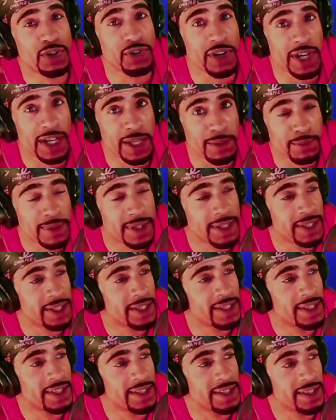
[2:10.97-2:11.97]
grape?
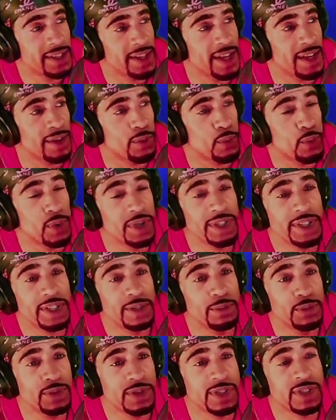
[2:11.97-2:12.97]
One of
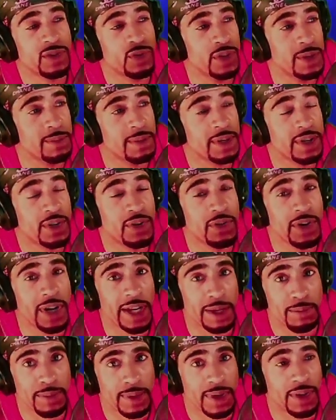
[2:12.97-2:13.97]
them was screaming
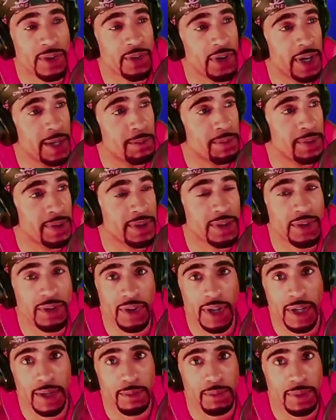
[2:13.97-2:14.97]
grape, grape,
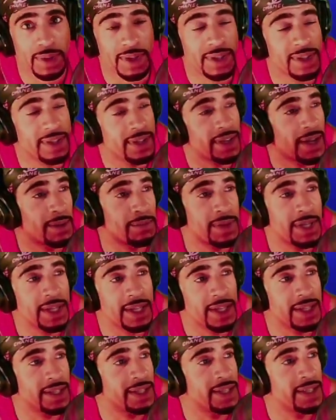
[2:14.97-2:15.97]
grape. I
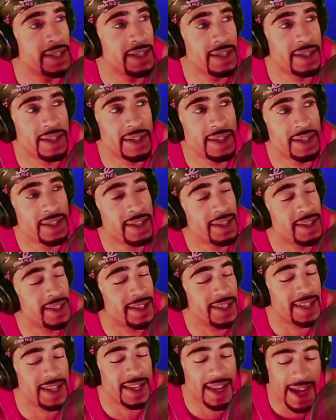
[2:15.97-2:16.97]
mean,
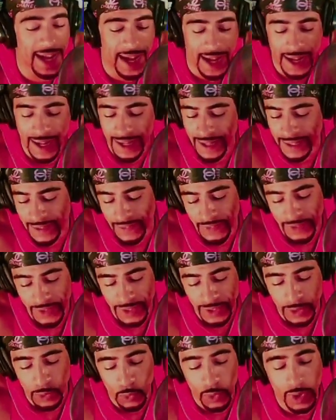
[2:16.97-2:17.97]
nah.
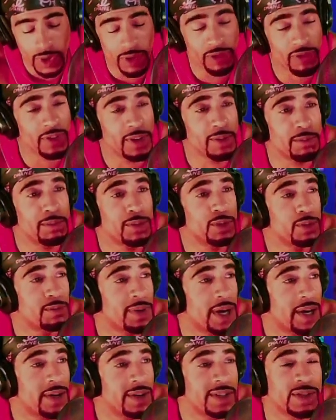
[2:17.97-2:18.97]
In a world full of
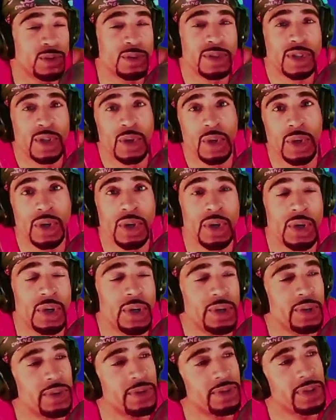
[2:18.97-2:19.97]
blueberries, what's going
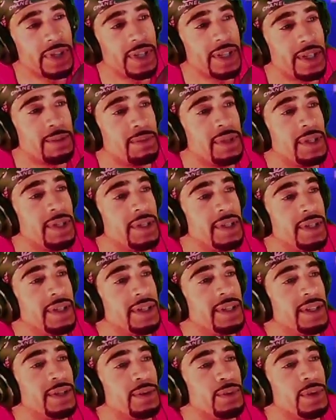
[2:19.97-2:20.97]
on over here, man?
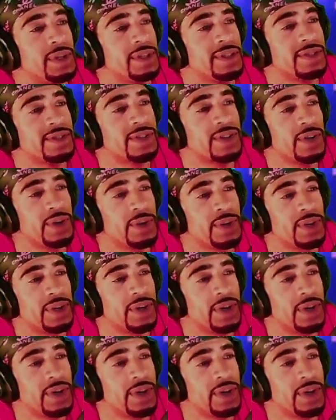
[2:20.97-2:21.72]
What is going